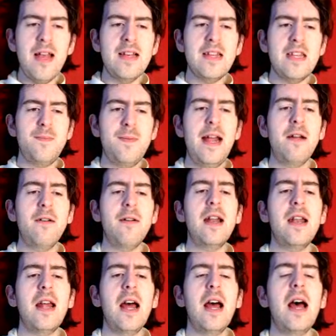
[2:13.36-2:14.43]
a spirit
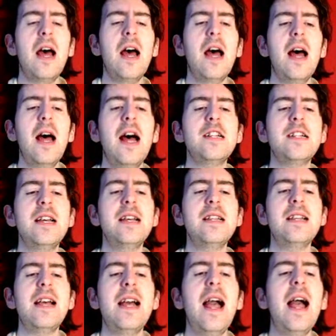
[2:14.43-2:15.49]
larger
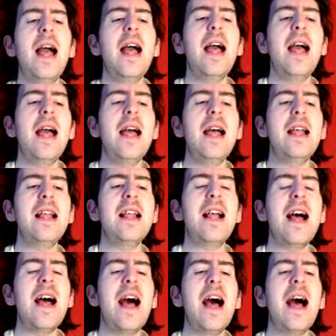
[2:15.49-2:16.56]
than
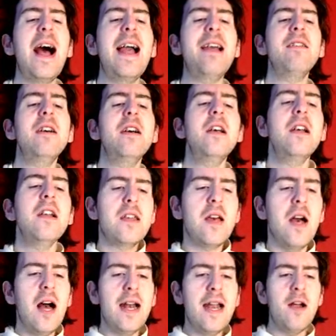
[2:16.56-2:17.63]
life,
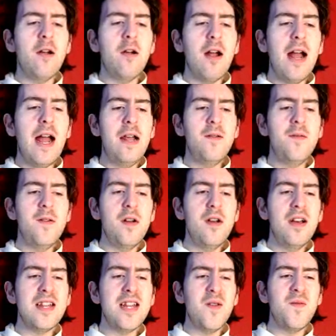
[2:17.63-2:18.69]
cutting right
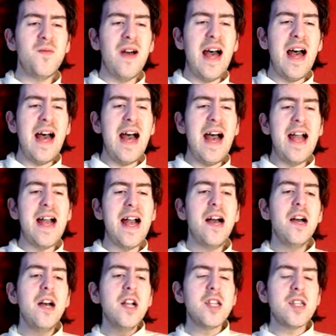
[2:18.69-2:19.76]
through the fire,
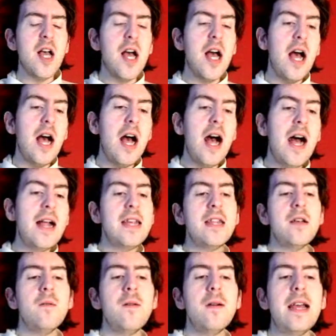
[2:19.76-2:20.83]
turning
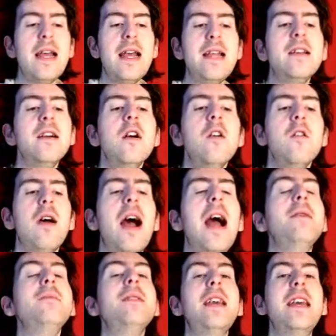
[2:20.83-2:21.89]
the wind
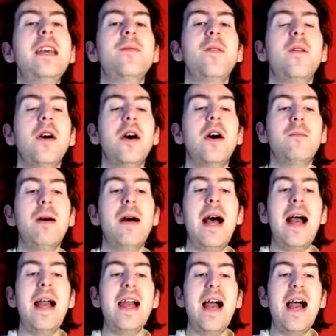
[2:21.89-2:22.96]
right before
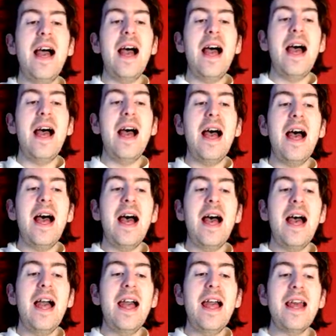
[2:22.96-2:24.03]
my
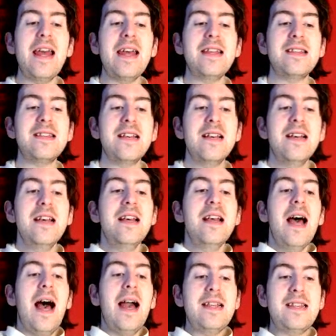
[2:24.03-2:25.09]
eyes.
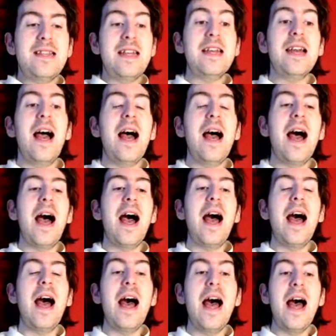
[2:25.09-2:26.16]
I see a
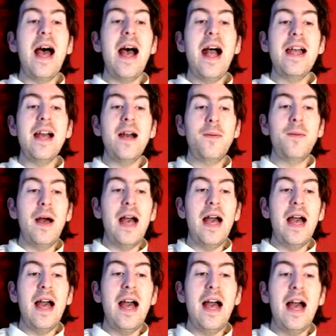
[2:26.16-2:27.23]
higher
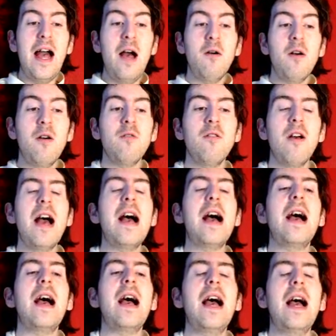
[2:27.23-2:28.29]
power
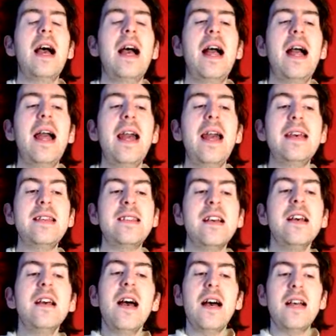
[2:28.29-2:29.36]
rise,
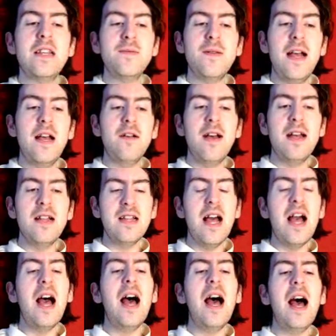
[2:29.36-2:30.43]
a spirit
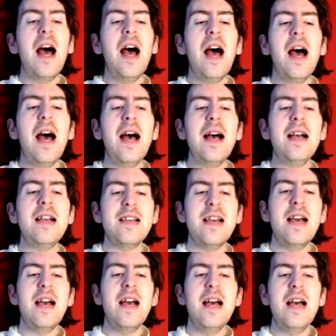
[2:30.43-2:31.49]
larger
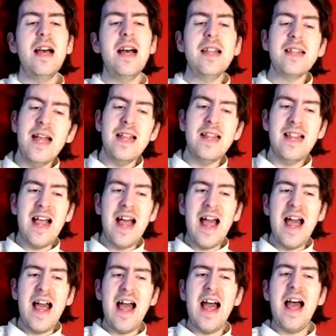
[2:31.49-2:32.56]
than
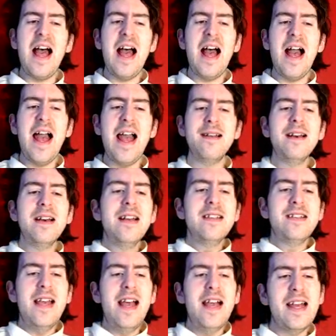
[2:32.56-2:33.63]
life,
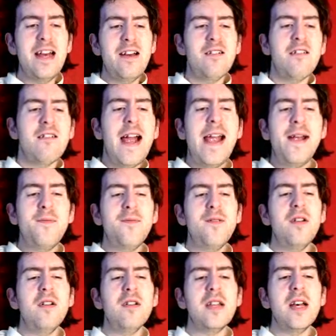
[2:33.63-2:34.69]
digging right
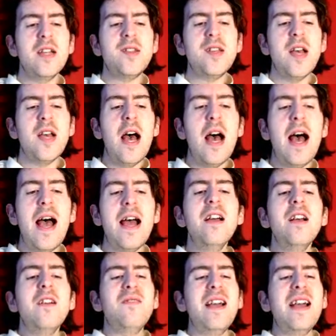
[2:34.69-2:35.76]
through the dirt,
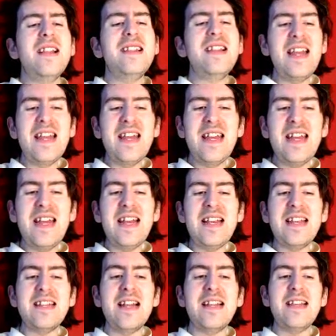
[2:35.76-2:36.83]

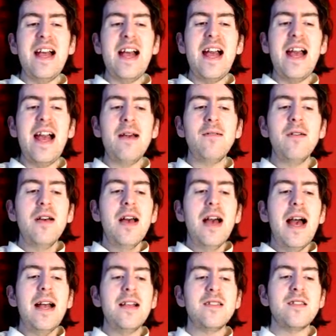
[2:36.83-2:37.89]
releasing the dam,
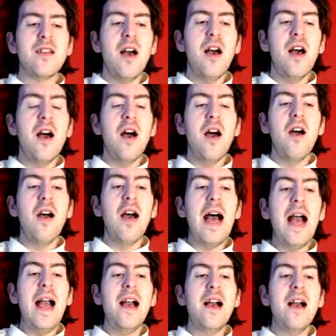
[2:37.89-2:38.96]
and so
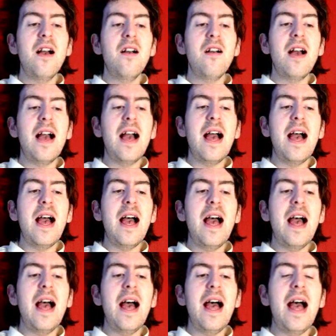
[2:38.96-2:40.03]

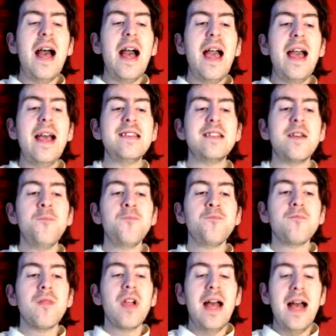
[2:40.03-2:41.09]
I arise,
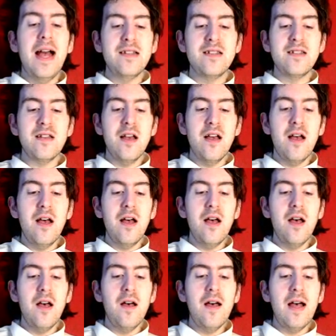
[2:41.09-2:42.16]
and so
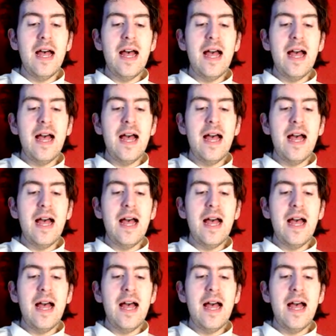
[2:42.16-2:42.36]
I arise.